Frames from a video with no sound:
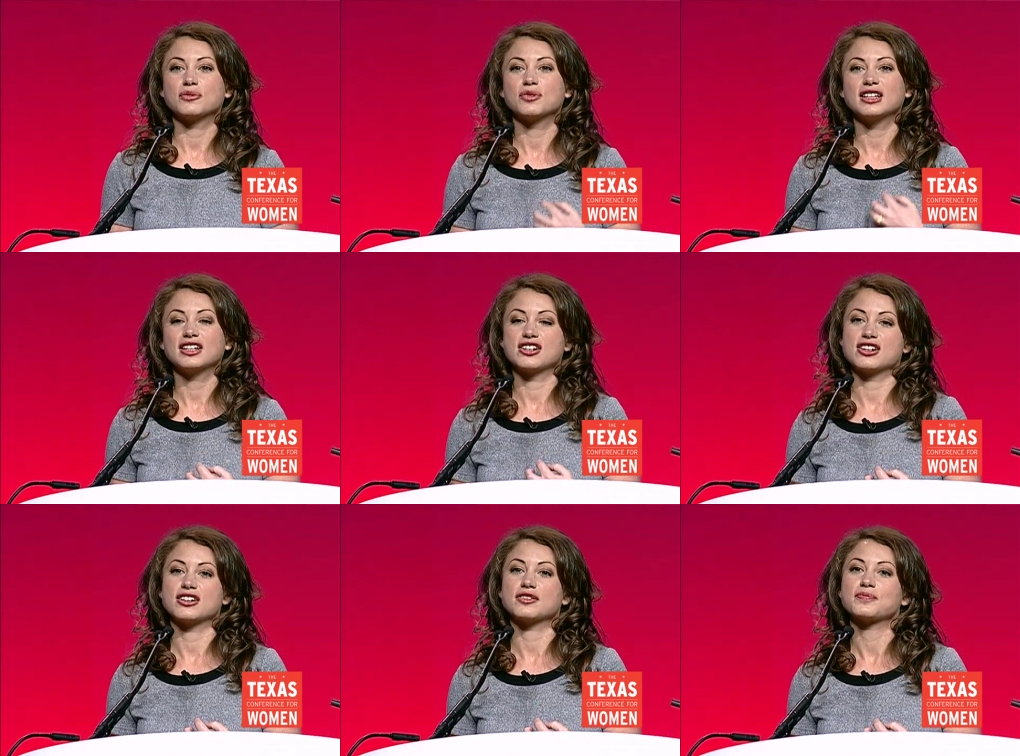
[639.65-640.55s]
really
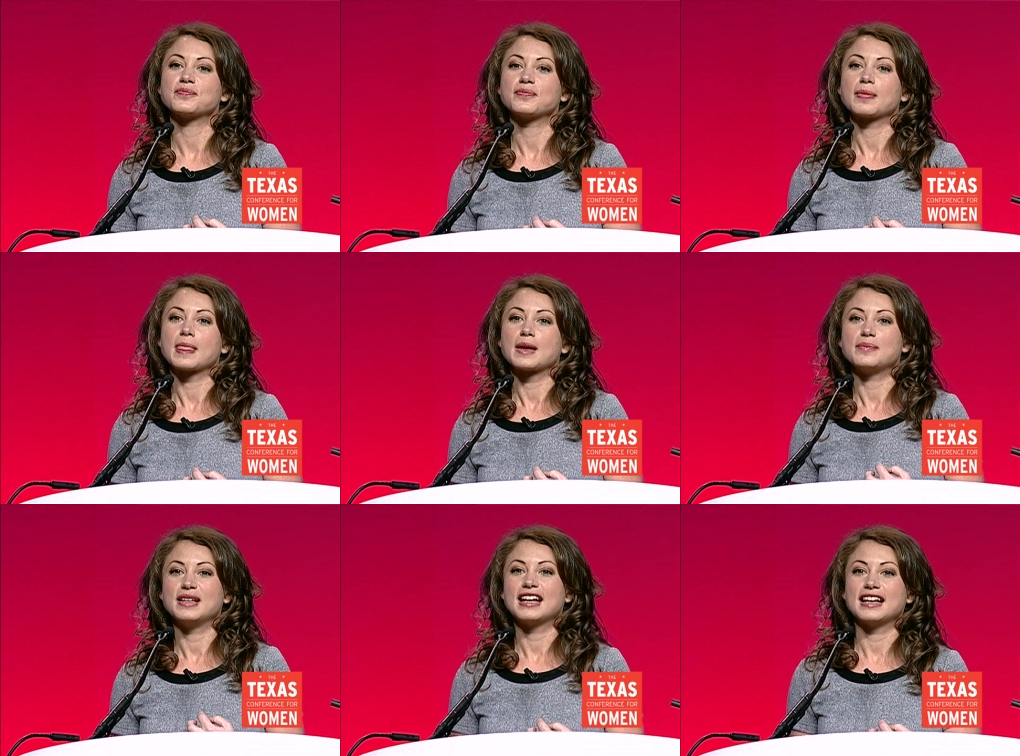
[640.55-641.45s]
hurt,
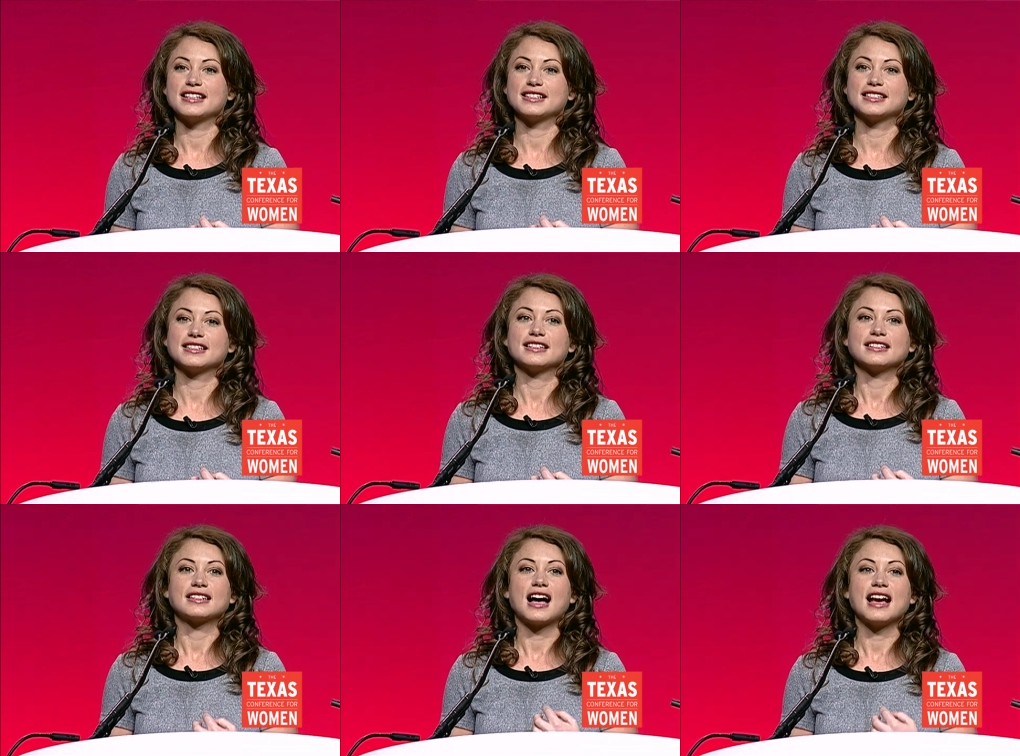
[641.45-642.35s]
because
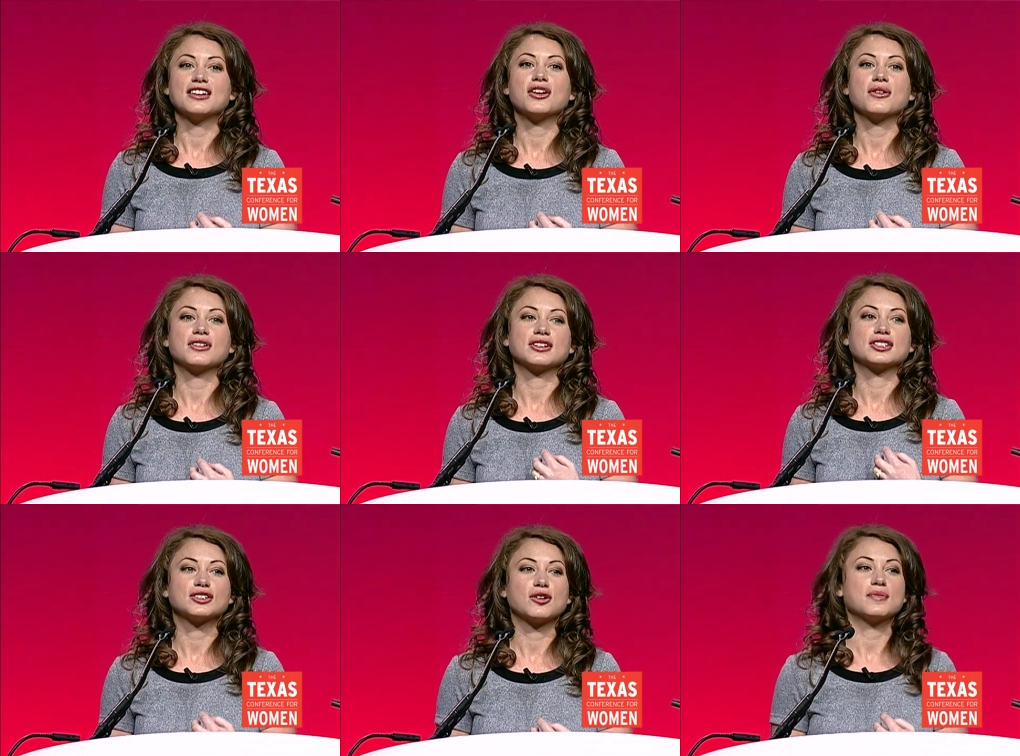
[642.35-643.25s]
I know there are
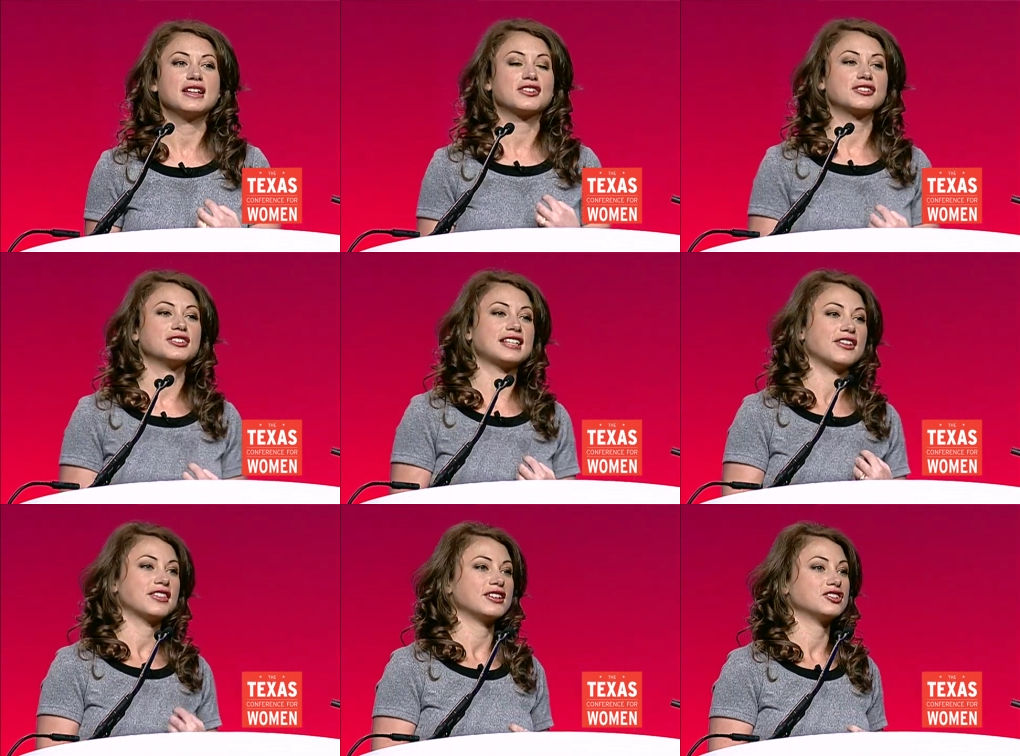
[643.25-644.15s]
so many girls
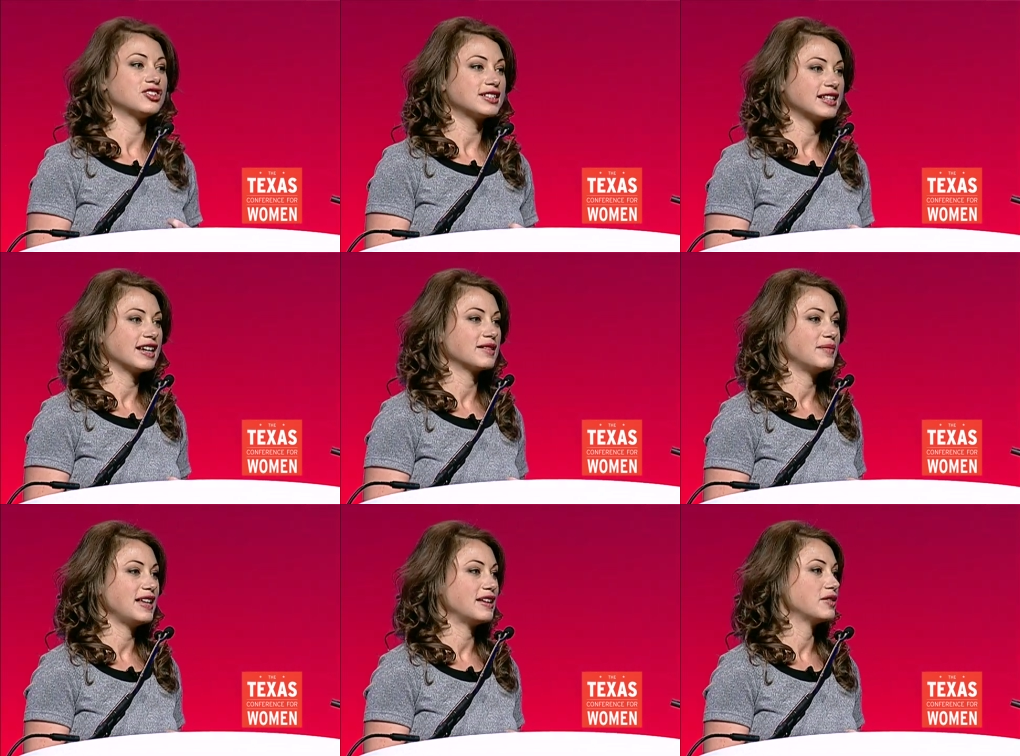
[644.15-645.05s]
out there just like
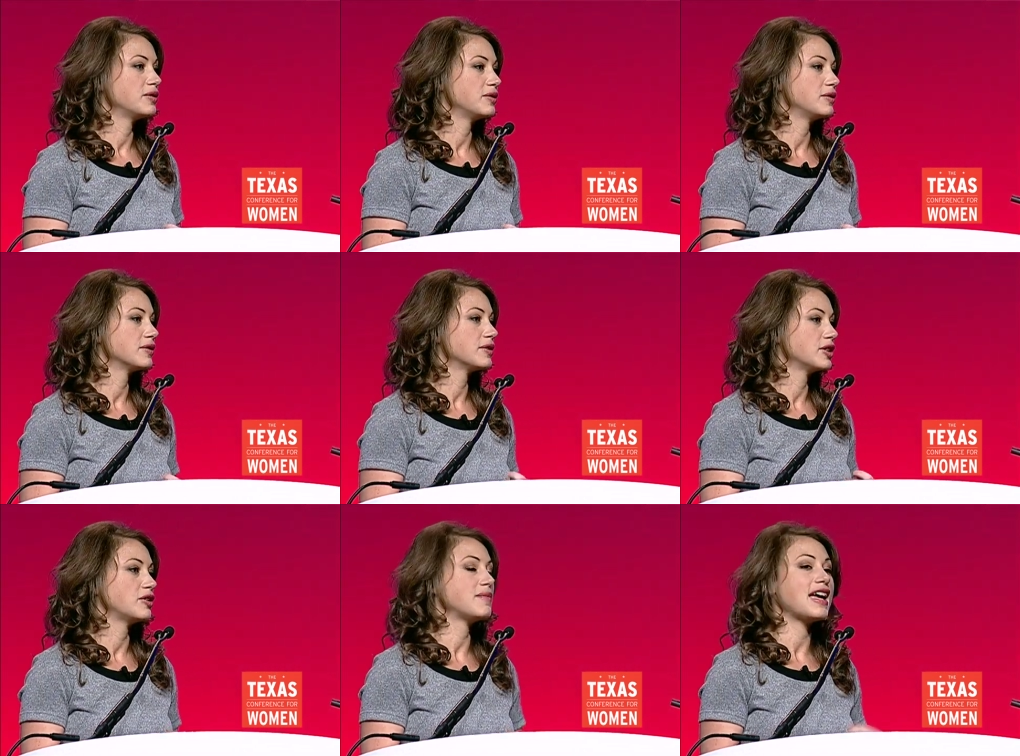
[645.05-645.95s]
me who,
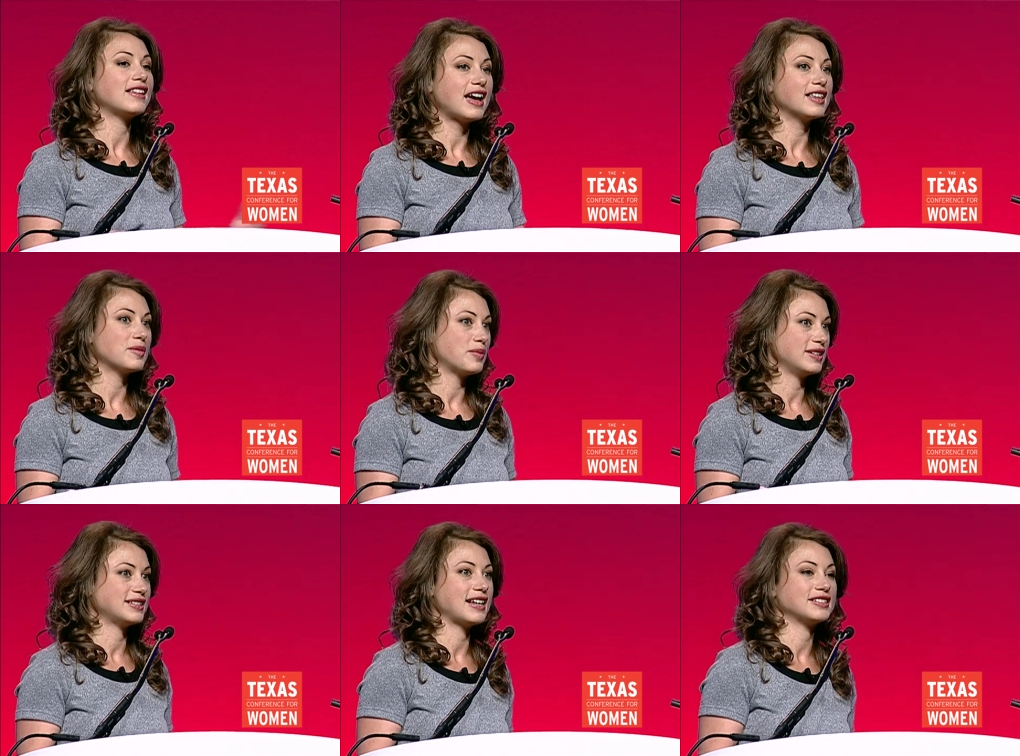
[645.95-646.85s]
you know, may like the
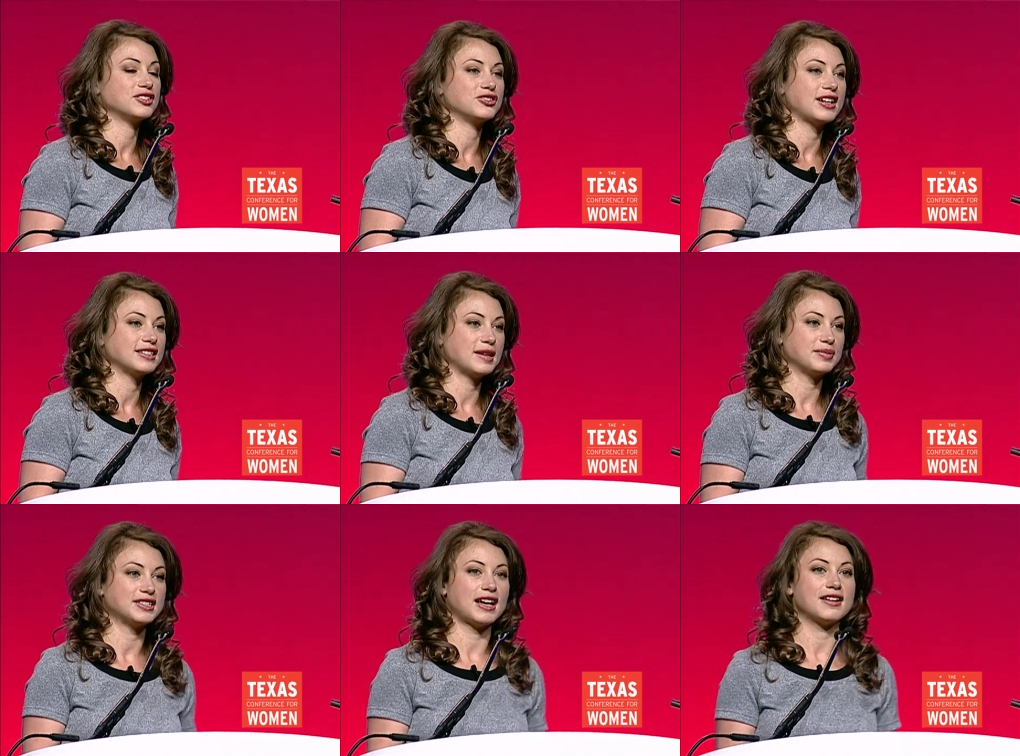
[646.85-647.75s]
princess and dress up
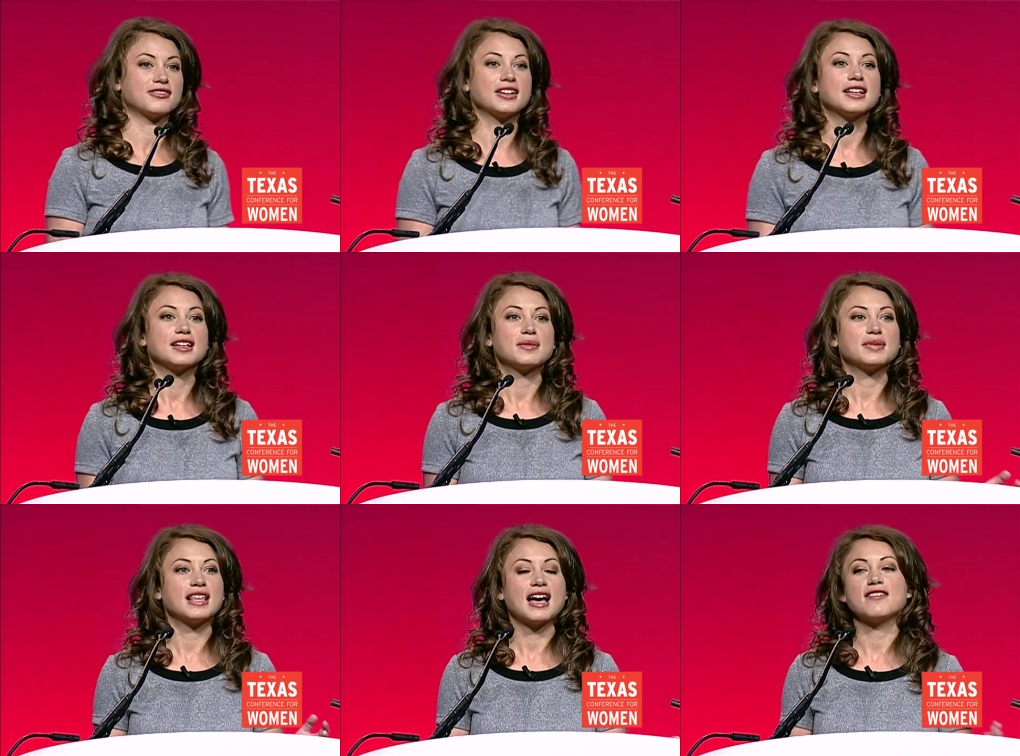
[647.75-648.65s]
stuff,
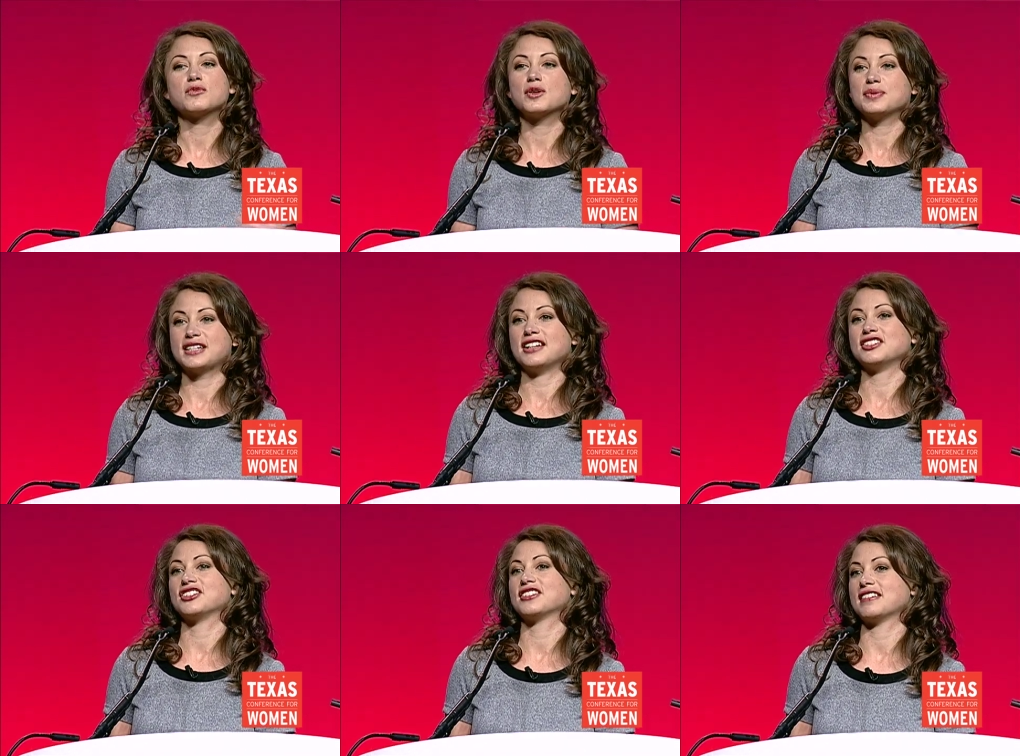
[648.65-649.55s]
but they have more
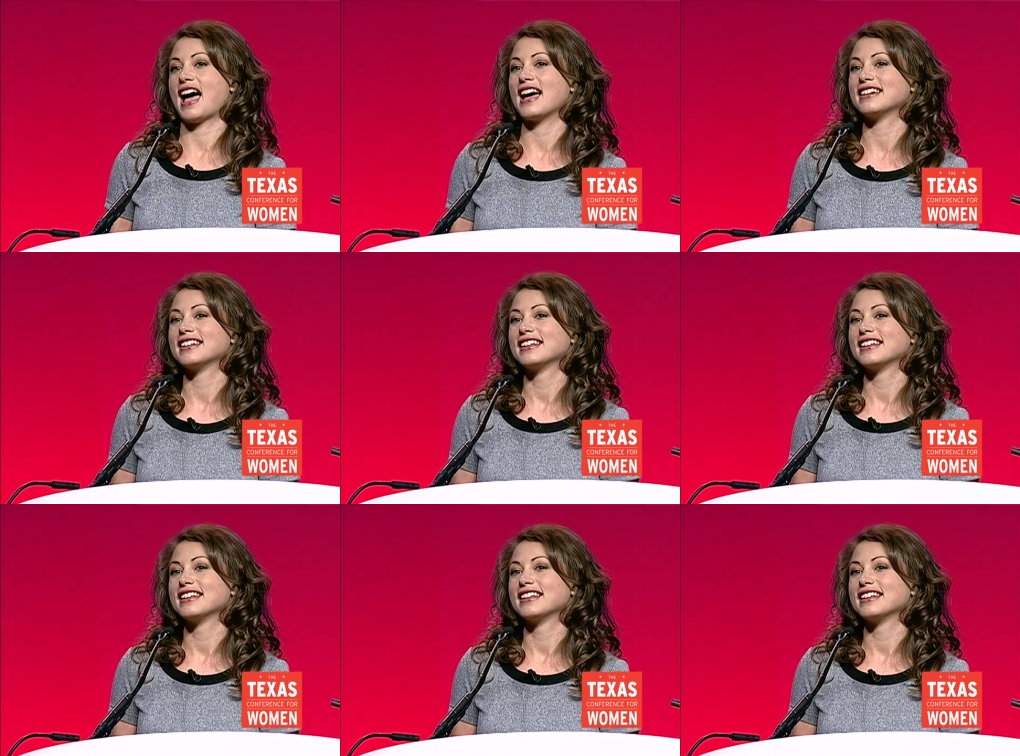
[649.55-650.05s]
potential than that.